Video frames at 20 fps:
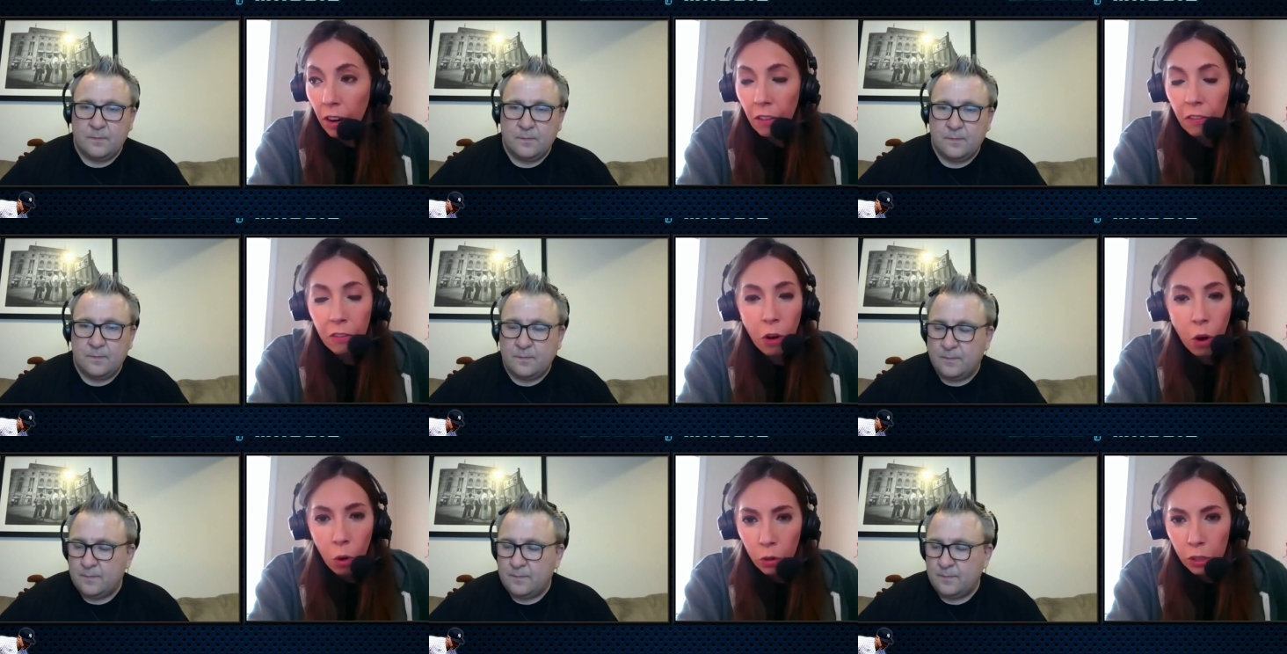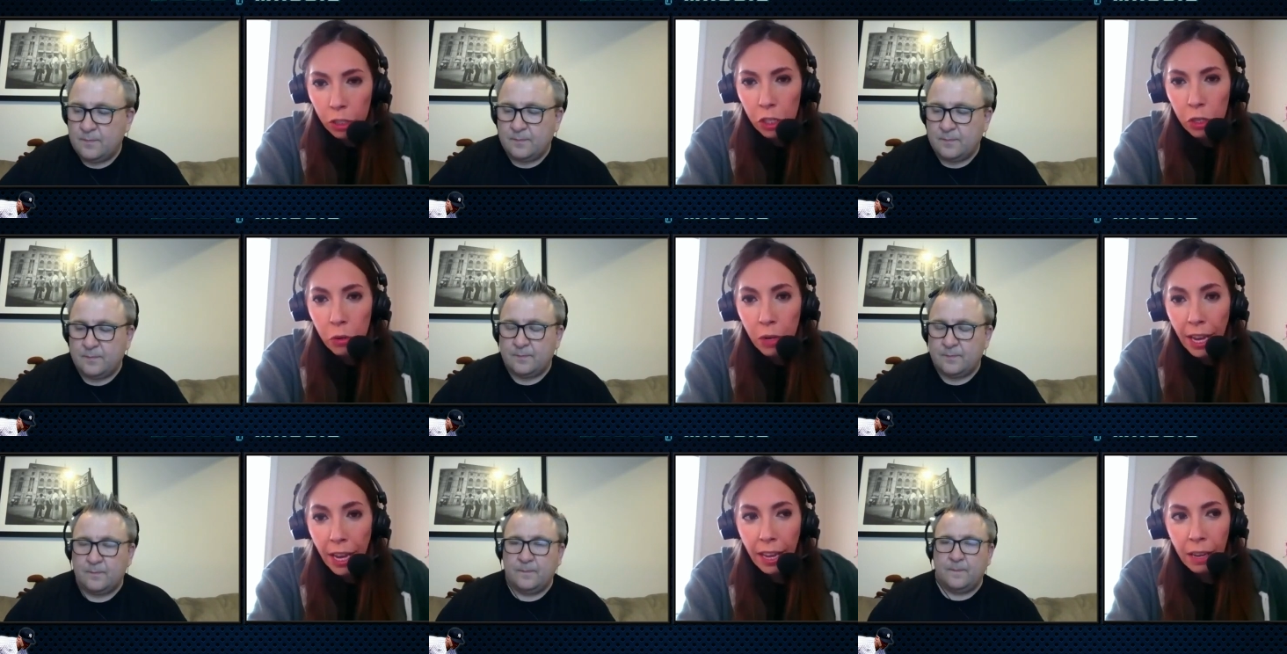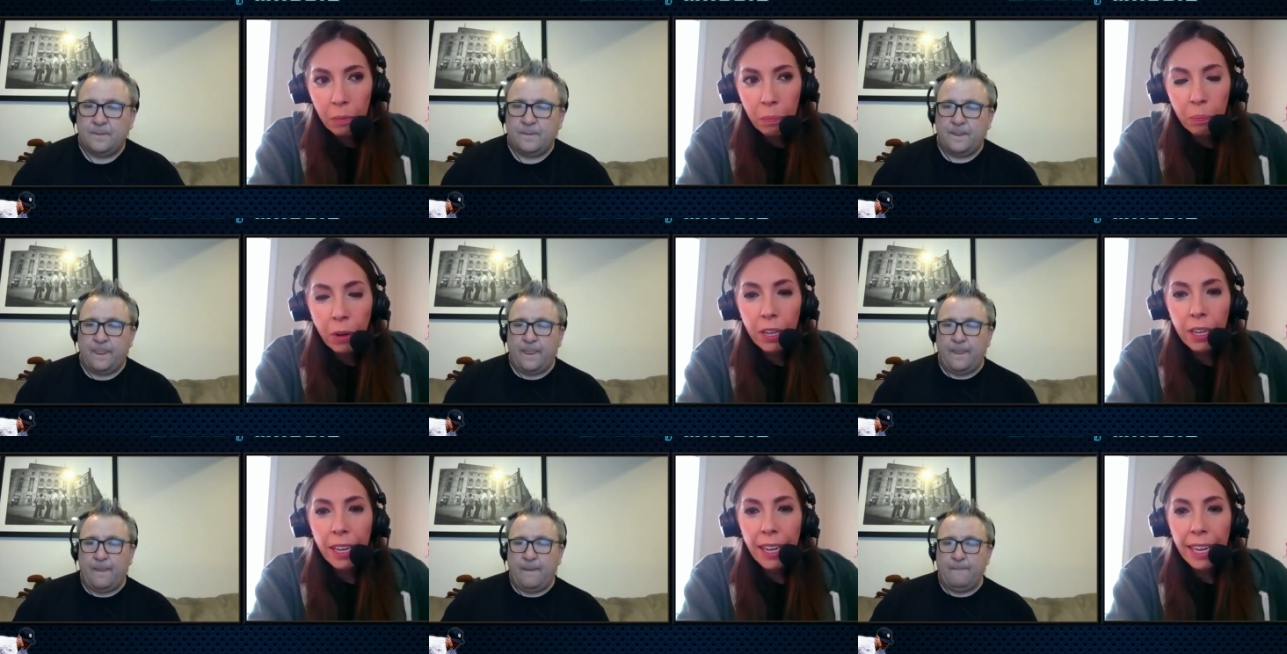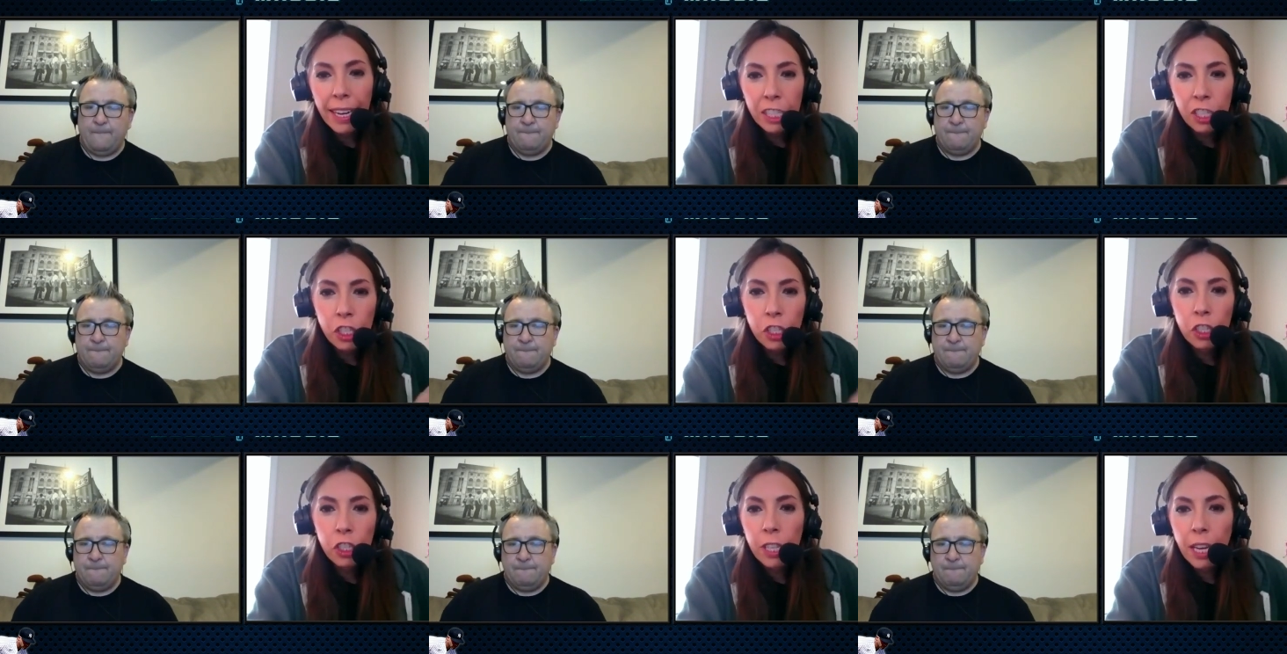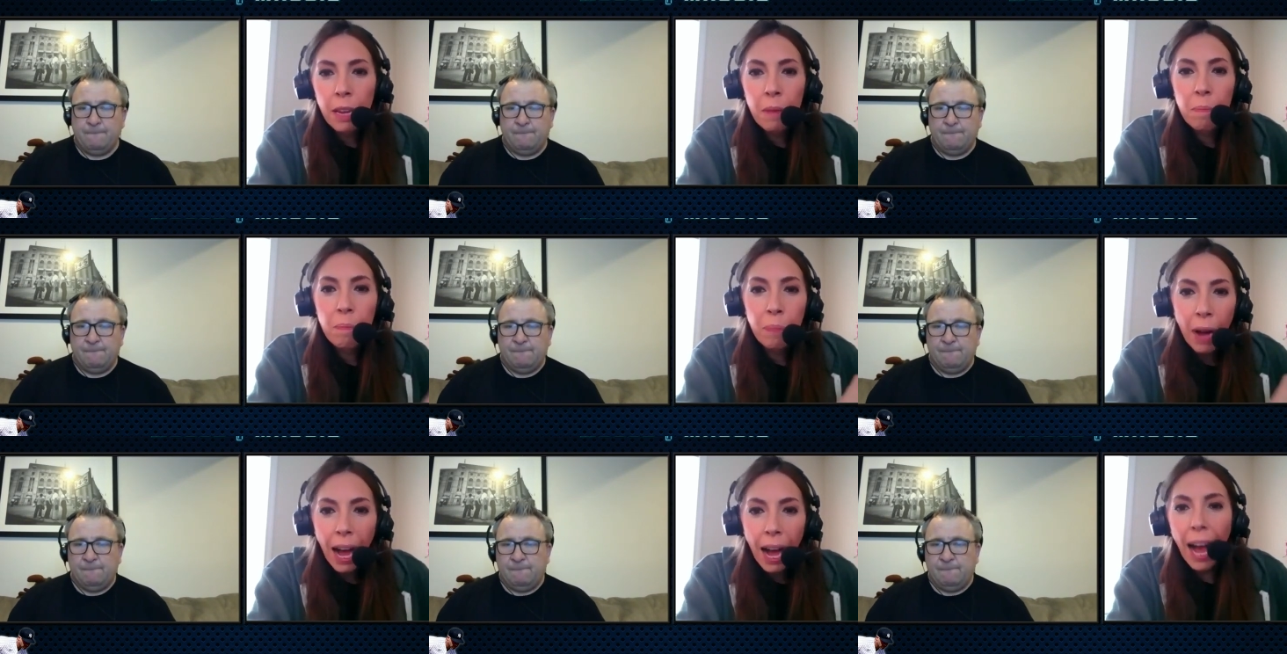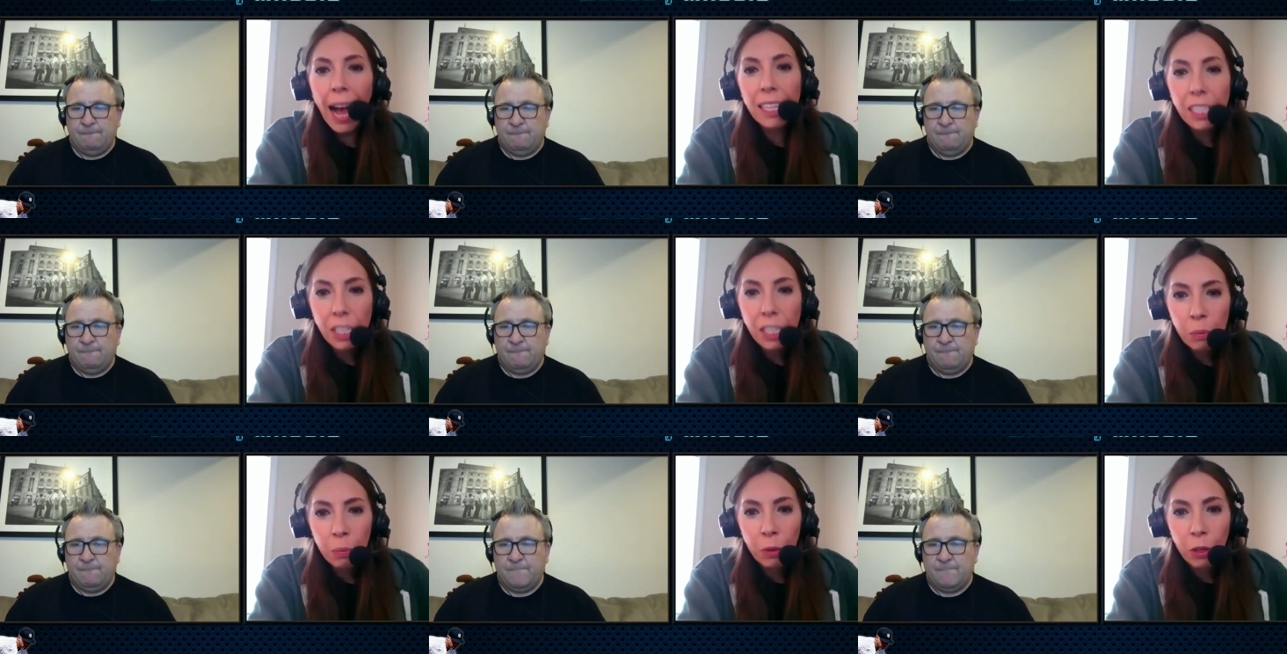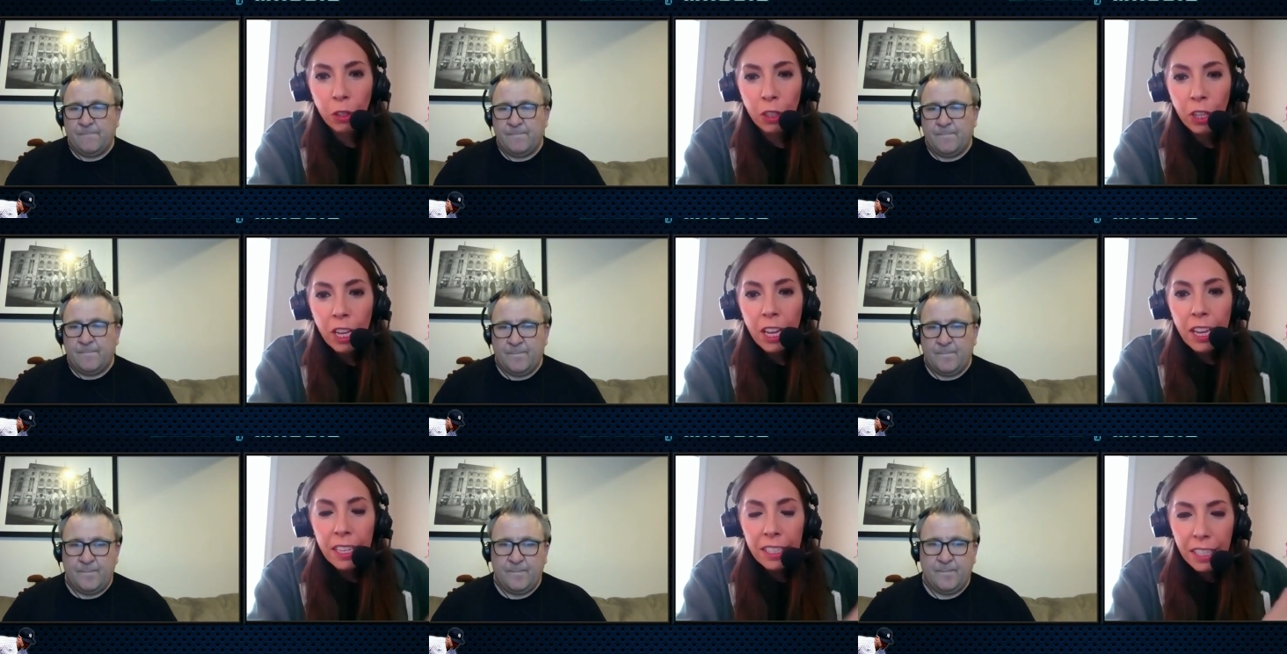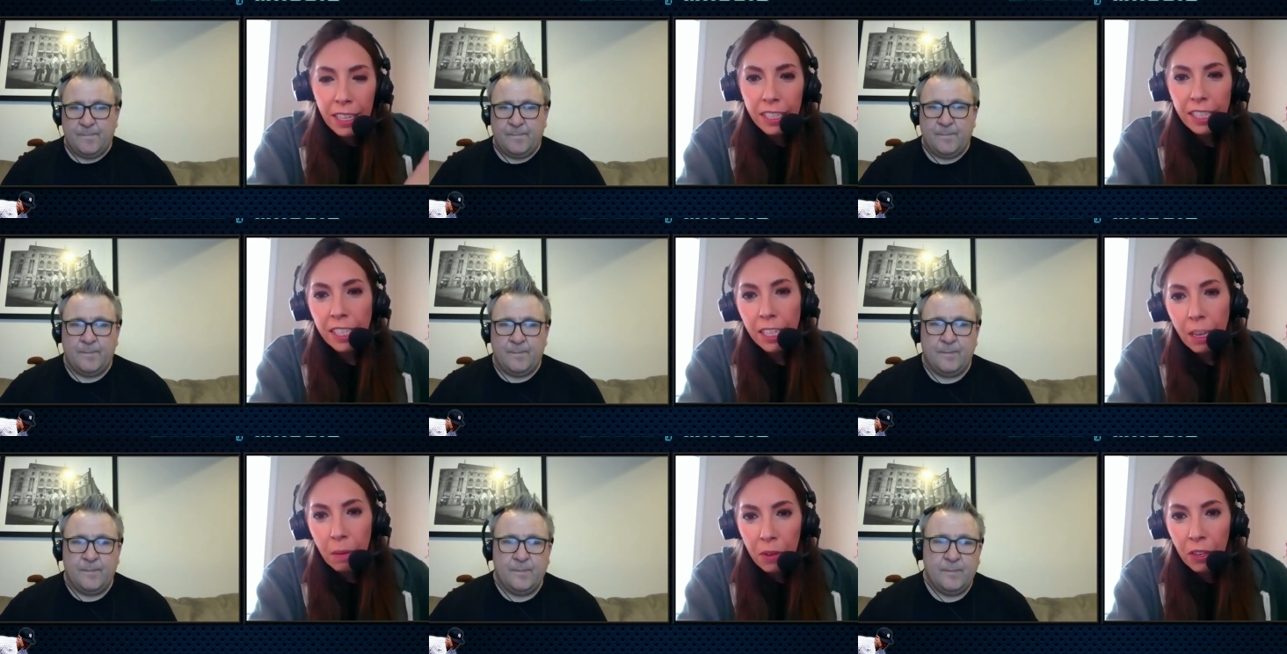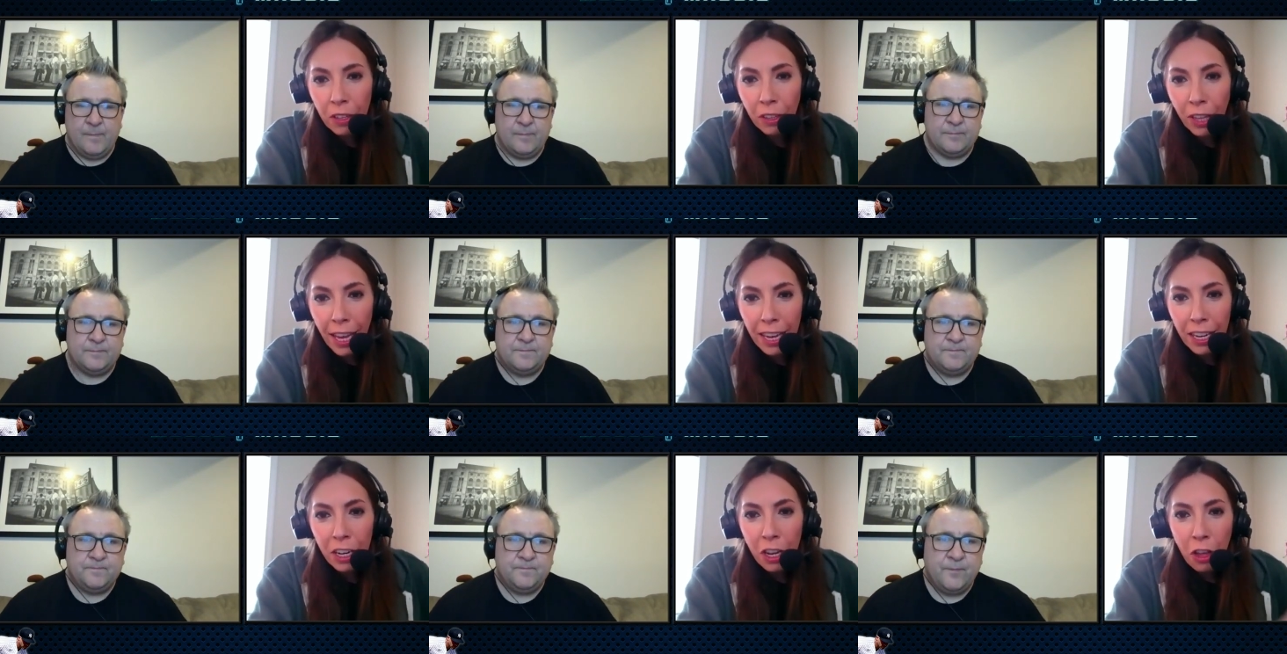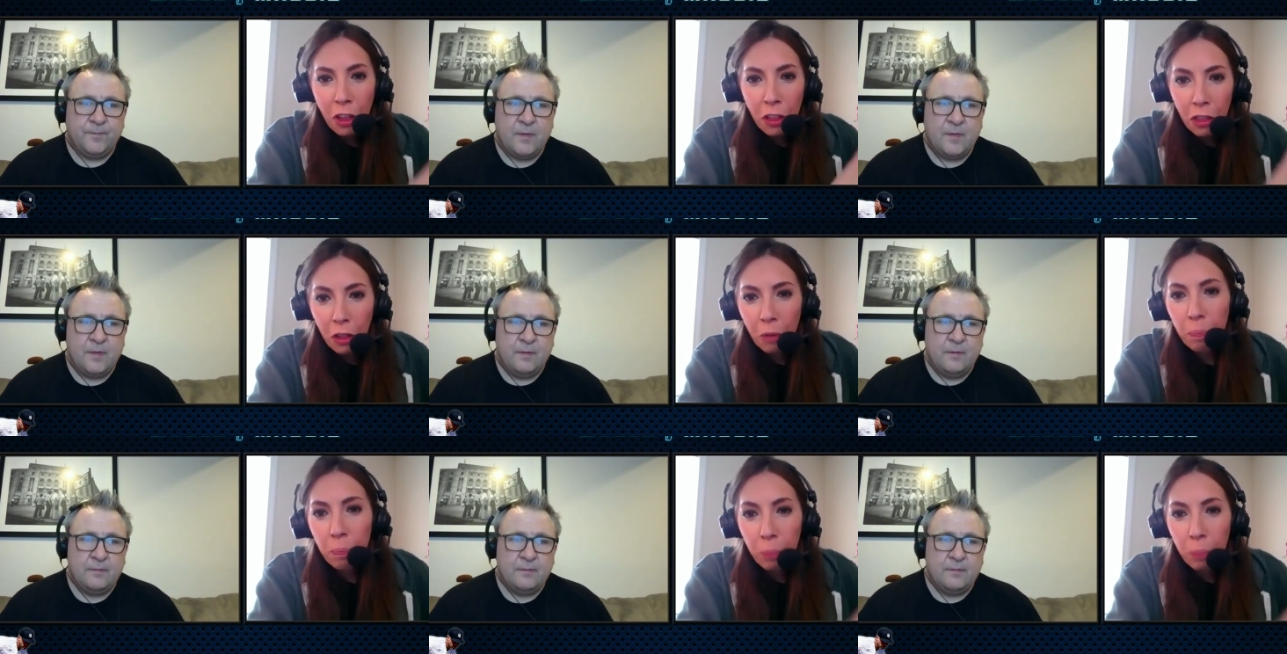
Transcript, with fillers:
Speaker 1: Of course you can, but it's impossible to simulate the